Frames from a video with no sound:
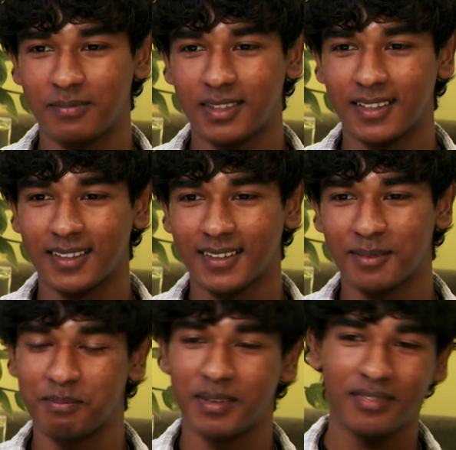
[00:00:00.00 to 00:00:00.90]

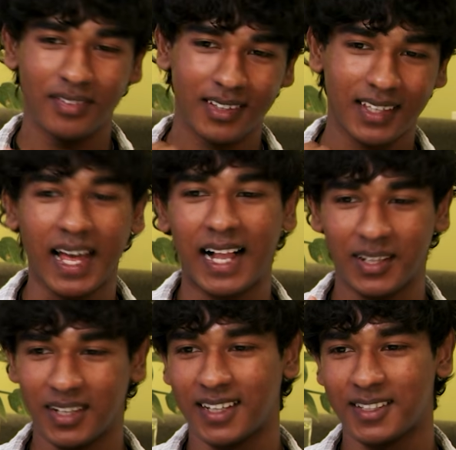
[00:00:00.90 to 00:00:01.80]
Before the
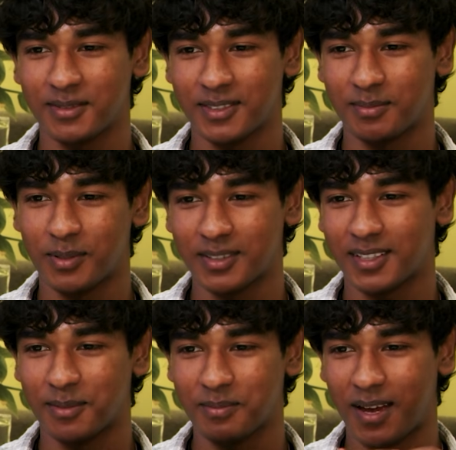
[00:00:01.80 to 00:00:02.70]
calculator was brought
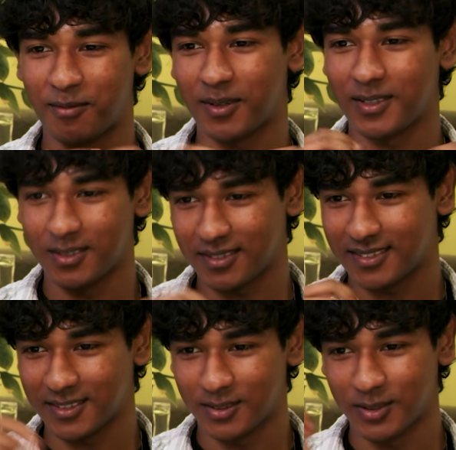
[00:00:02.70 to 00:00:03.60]
up, everyone
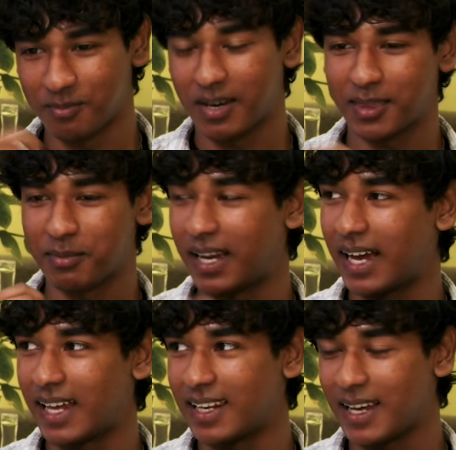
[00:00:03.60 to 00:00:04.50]
used to do math by
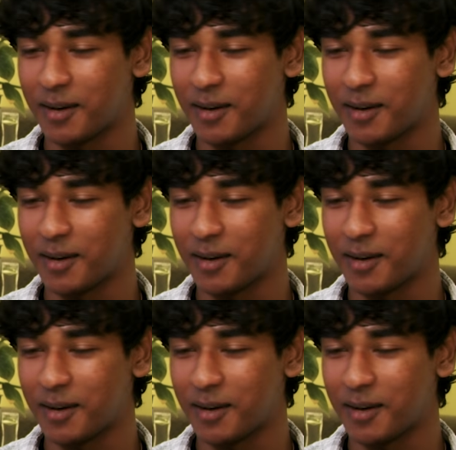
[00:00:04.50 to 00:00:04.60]
hand,